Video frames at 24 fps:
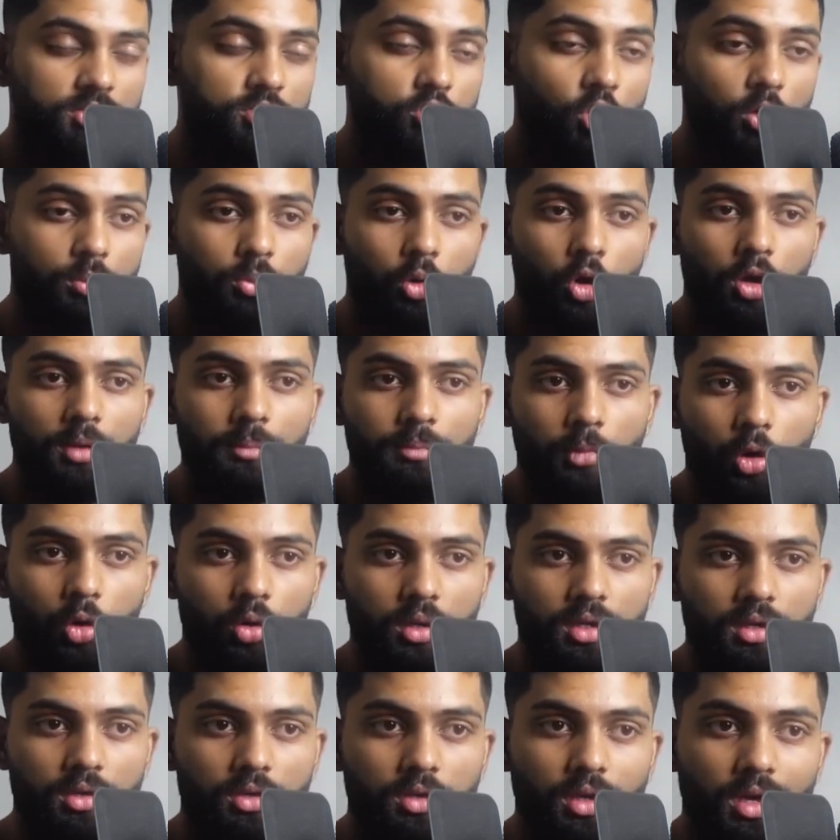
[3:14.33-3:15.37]
There's no point
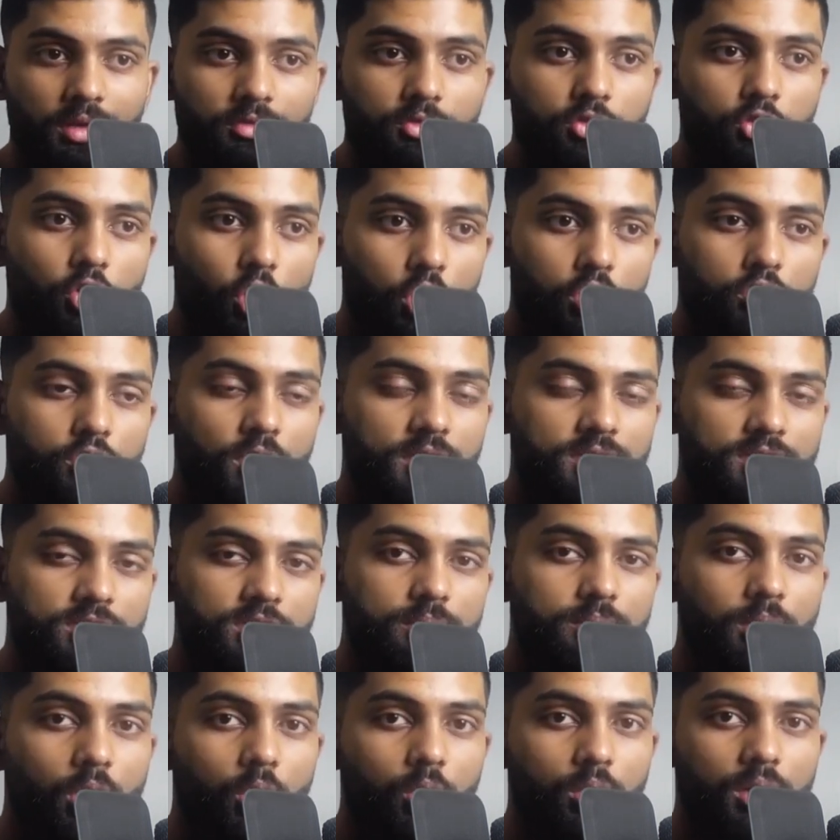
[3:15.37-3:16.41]
bulking. You have no reason
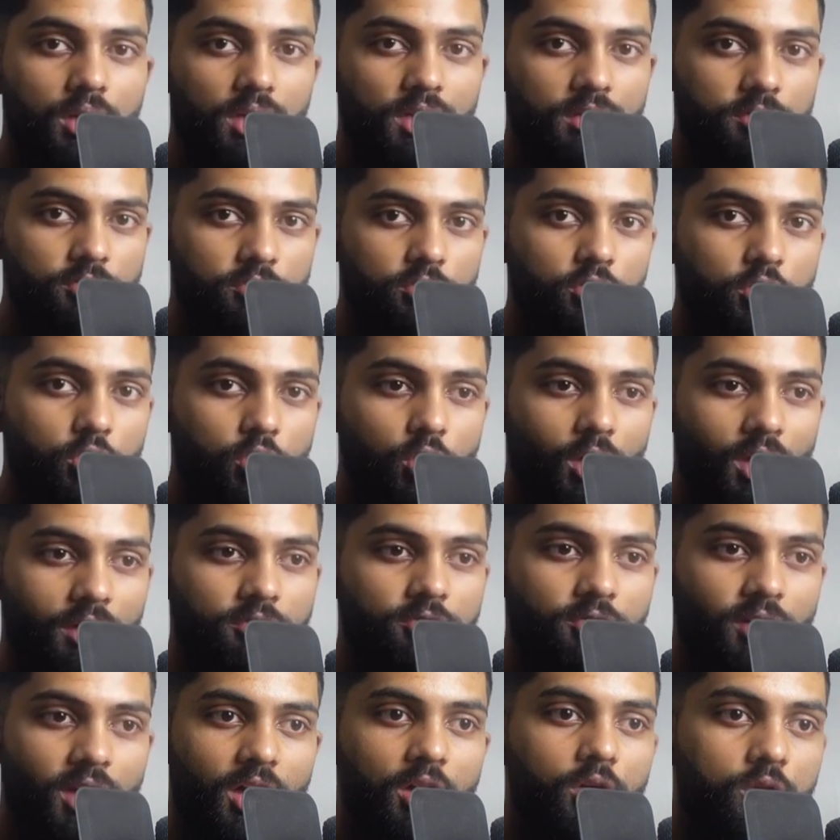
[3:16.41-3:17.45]
to bulk if you have
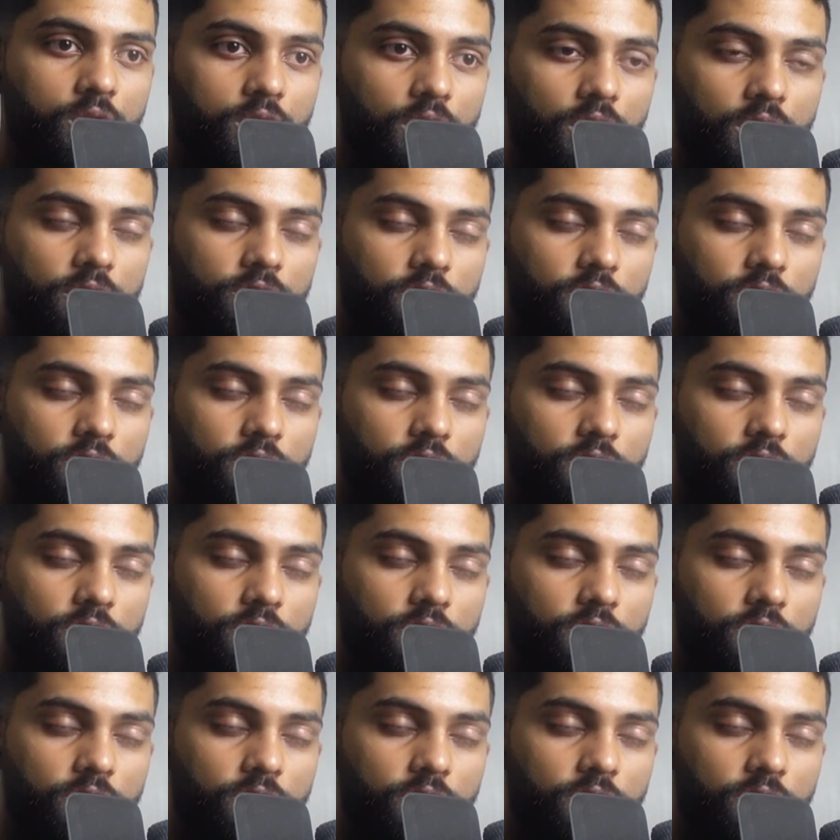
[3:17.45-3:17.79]
fat on you,